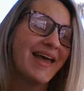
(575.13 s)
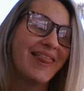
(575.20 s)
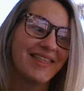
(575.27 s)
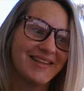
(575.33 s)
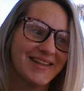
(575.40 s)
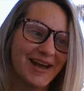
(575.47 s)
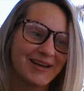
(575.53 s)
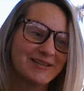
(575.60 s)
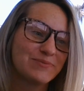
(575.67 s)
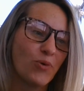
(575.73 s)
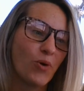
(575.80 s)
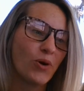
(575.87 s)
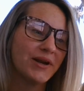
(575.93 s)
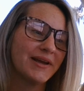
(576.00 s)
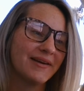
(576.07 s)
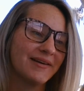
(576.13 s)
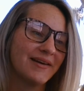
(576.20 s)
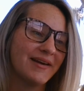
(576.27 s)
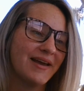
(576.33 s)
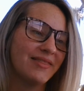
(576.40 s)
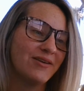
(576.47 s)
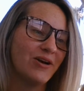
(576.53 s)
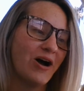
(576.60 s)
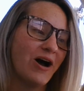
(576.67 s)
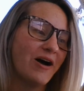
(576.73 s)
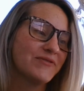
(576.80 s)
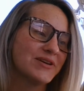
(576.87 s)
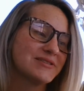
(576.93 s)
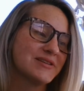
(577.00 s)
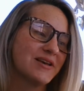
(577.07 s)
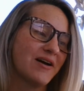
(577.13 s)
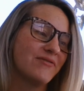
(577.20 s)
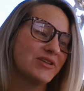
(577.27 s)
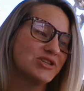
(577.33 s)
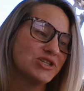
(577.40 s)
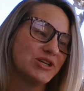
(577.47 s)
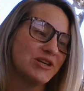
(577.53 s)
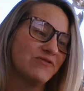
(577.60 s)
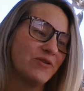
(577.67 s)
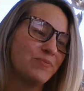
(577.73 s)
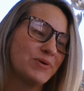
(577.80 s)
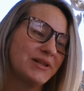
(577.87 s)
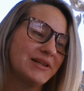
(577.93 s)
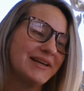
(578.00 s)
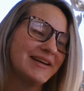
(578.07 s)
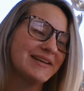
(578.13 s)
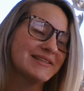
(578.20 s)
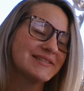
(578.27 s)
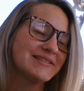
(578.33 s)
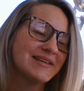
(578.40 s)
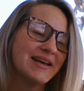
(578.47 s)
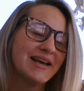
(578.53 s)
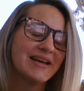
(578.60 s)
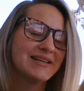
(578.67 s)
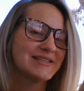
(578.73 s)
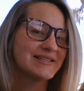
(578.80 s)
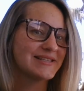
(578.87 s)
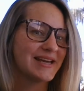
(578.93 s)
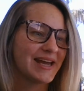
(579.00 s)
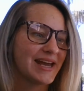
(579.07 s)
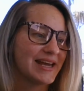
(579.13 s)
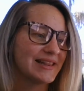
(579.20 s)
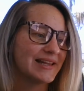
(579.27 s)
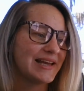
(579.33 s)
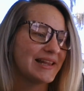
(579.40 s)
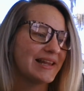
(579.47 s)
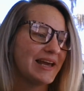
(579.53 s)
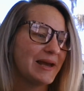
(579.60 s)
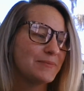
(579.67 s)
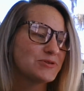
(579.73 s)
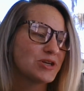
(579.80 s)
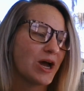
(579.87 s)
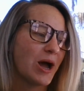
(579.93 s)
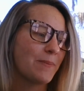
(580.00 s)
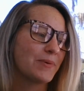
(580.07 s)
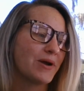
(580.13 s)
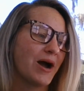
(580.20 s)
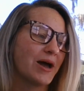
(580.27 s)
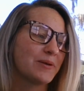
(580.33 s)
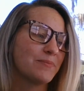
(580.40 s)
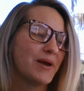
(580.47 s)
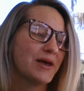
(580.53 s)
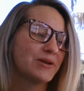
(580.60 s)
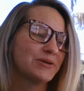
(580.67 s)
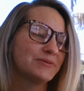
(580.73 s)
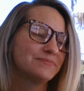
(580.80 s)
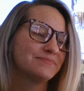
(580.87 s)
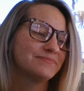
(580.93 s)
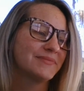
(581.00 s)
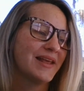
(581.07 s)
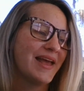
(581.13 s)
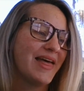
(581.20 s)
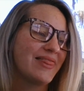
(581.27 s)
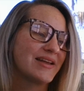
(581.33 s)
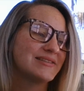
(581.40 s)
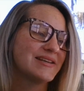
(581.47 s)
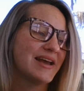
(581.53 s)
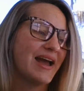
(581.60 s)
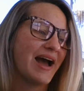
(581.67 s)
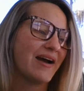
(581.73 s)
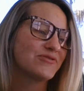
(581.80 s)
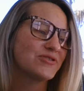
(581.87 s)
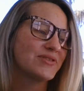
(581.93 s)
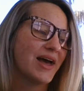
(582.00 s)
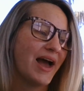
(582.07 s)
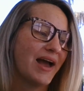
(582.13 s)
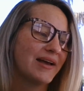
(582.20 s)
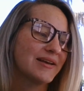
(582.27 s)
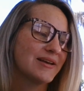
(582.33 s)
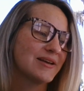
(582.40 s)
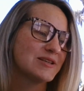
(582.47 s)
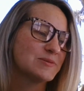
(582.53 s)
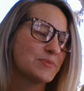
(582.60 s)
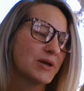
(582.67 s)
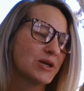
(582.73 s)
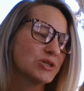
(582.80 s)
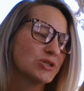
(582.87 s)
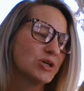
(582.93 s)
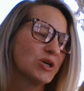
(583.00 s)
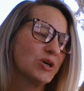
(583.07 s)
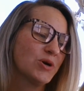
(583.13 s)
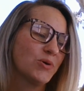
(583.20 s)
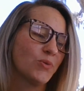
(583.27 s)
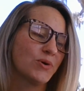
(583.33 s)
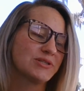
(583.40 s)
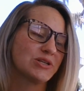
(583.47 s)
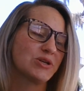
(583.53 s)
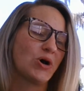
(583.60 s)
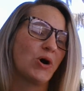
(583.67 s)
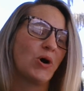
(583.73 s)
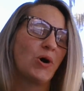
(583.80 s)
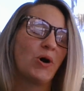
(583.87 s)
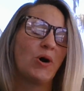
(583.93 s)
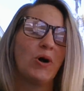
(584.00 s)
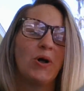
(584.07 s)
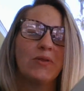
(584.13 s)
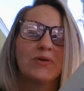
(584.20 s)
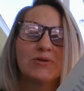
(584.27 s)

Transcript: The next morning, in the office of the chief of police, Stanley Lambchop got a medal. The day after that, his picture was in all the